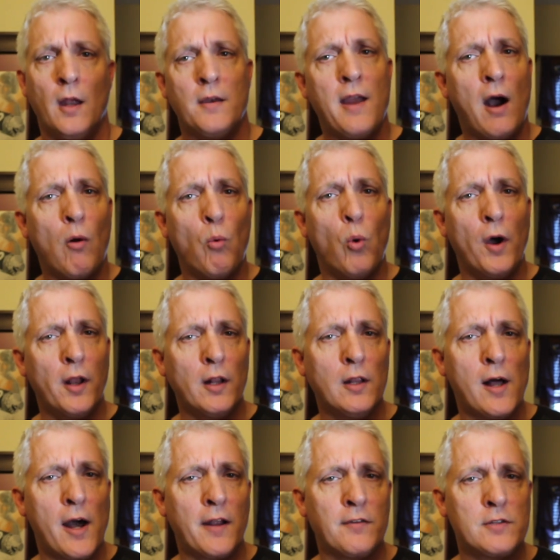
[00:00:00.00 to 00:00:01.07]
Now, what a
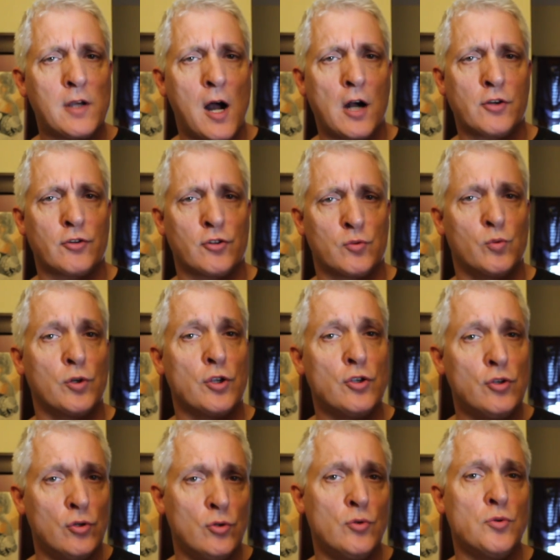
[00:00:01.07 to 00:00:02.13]
lot of doctors will
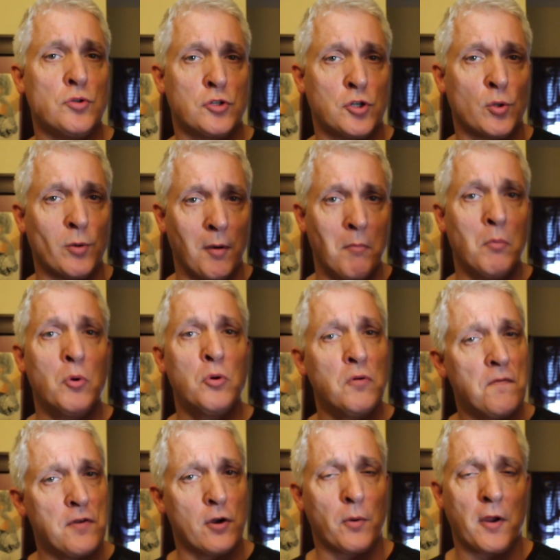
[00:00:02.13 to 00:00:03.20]
use to
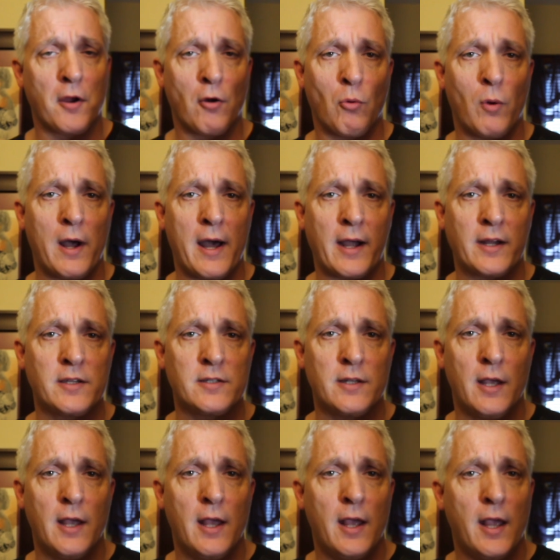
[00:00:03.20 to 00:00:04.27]
remove your earwax
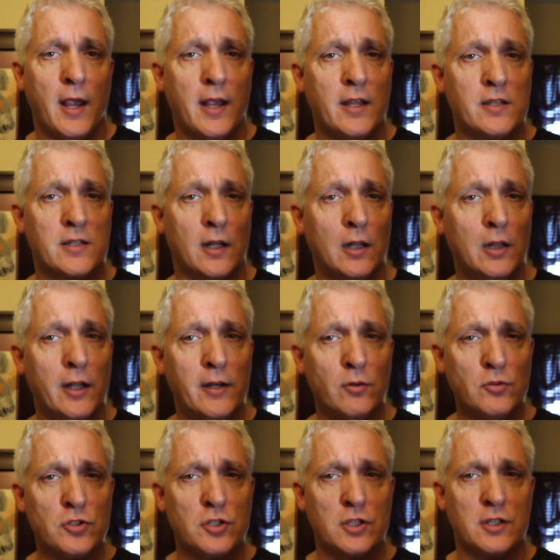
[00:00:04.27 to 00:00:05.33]
is a
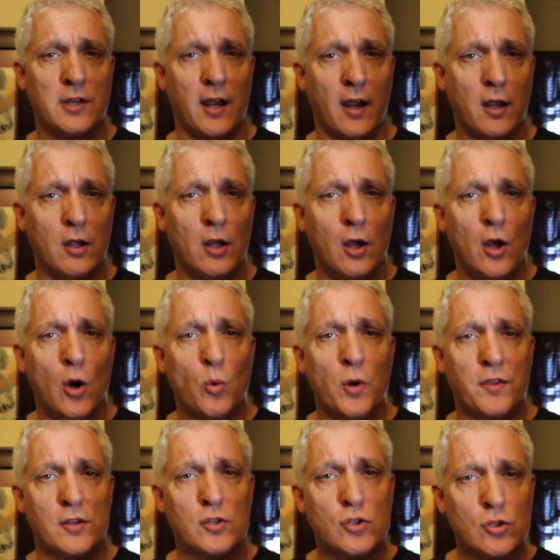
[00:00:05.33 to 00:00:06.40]
little stick
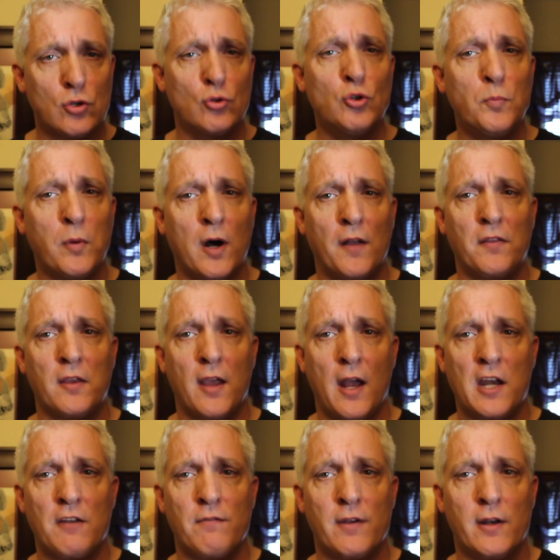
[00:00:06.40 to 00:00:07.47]
with a scoop on the
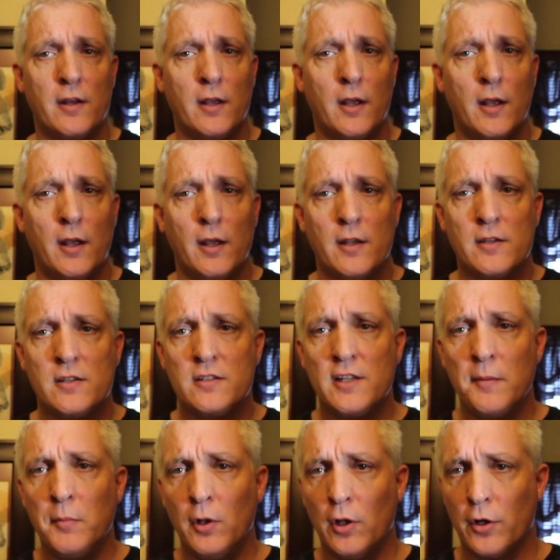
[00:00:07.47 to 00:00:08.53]
end of it,
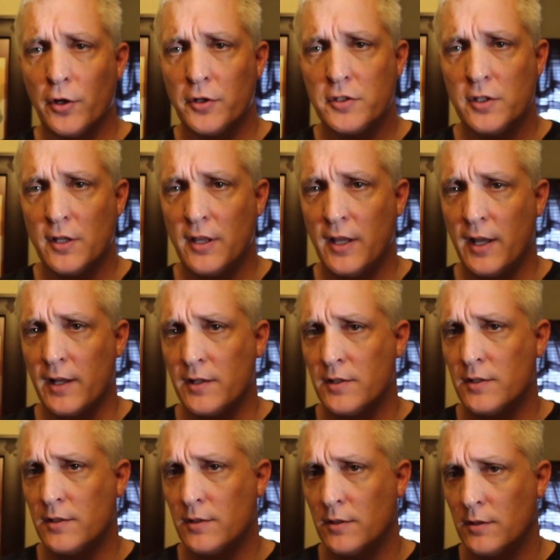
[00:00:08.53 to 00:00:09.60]
similar to
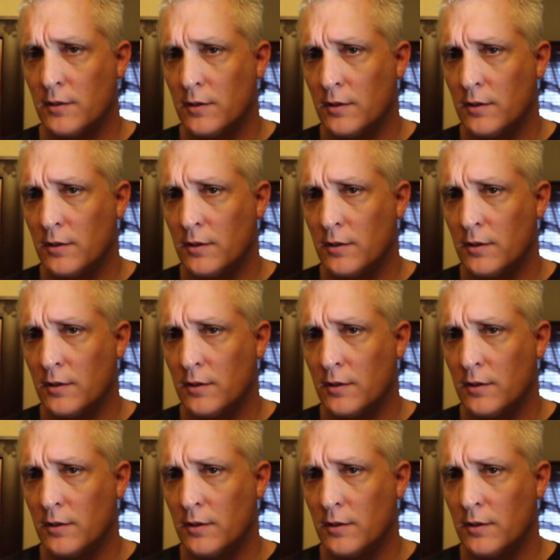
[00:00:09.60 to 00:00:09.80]
this.